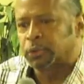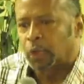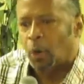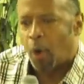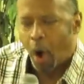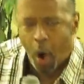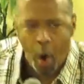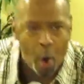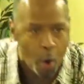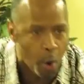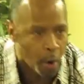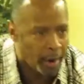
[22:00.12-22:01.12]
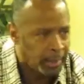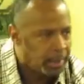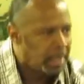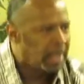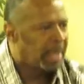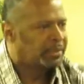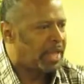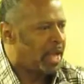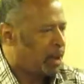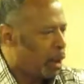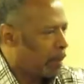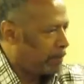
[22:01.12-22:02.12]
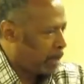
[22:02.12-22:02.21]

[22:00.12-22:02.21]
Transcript: so hard that her